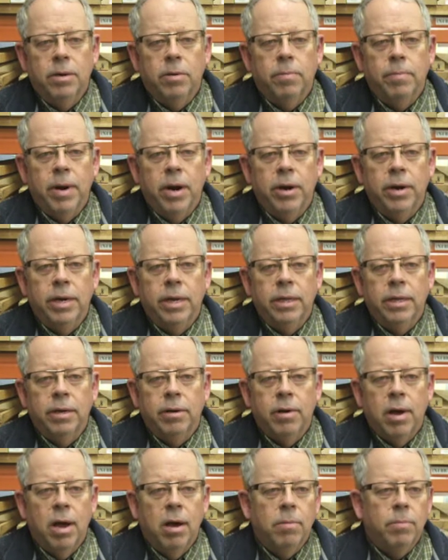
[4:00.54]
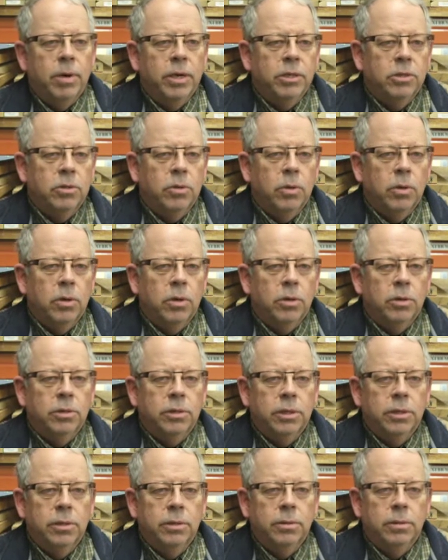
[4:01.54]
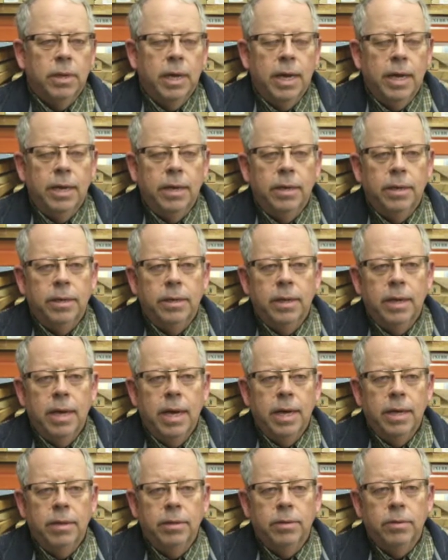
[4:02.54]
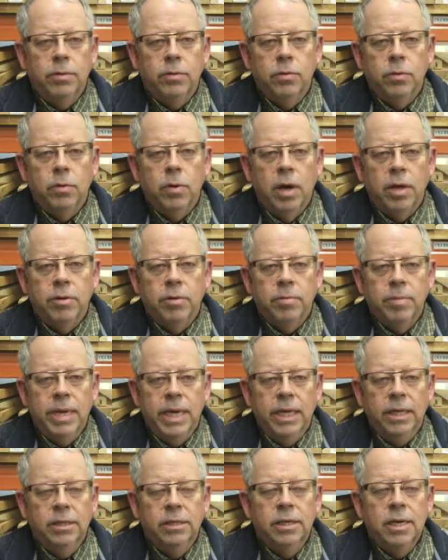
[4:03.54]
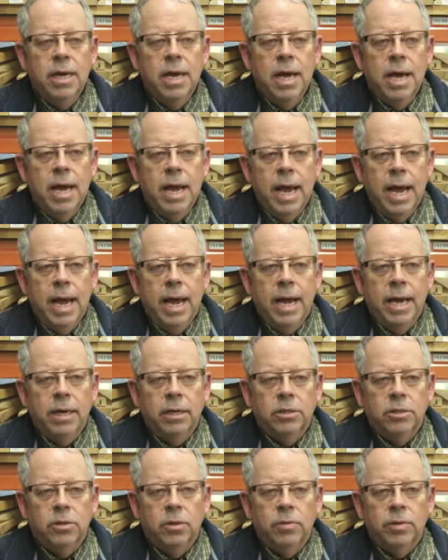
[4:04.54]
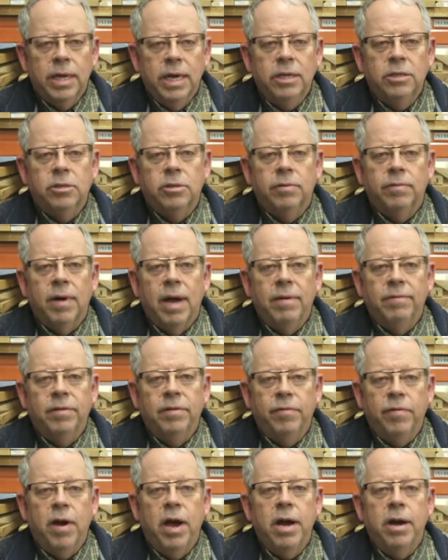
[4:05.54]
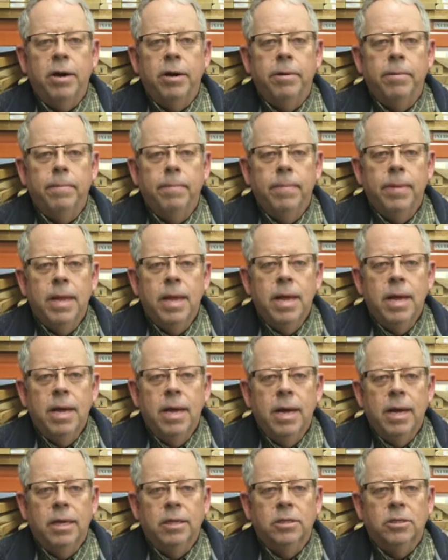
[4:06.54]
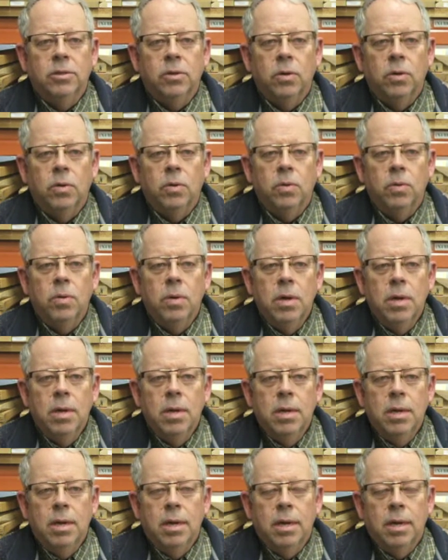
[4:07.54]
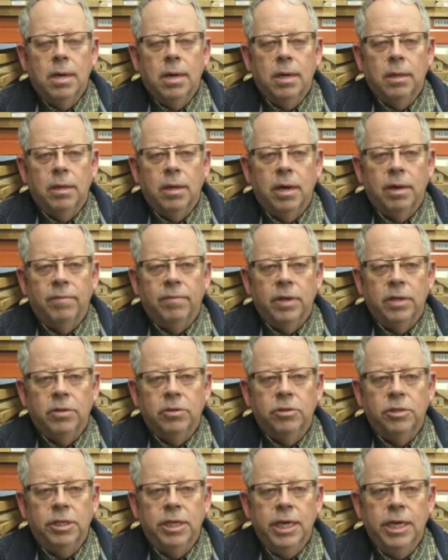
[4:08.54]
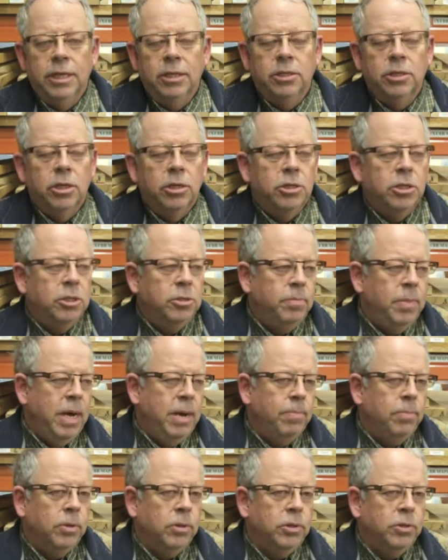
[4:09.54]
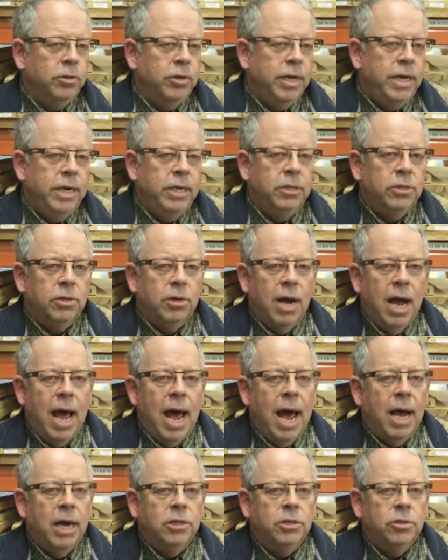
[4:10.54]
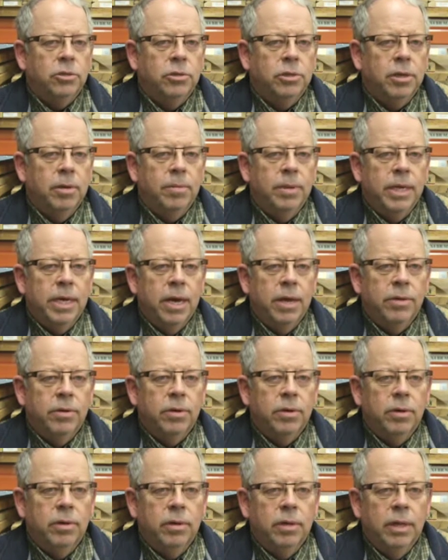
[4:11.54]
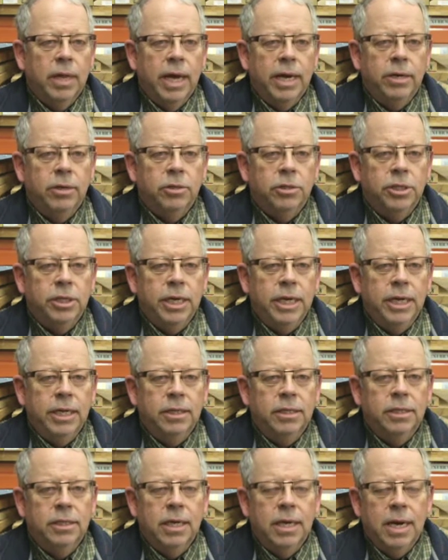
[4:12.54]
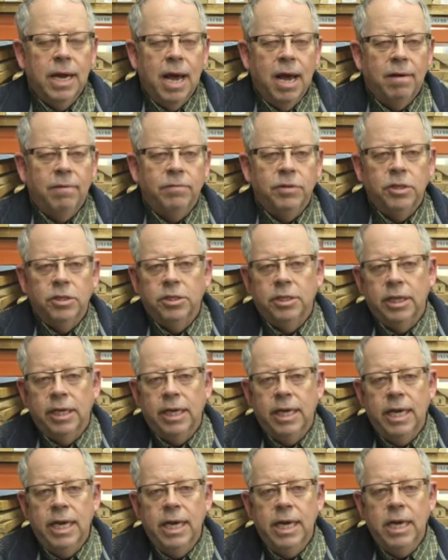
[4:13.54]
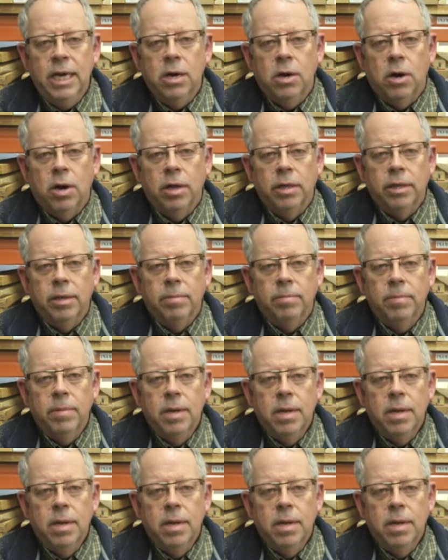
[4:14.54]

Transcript: buried in the ground by squirrels and through other means, and so they survived the fire. And so a lot of other seeds, such as maple trees or ash or some of the other lighter seeds that have just a key on them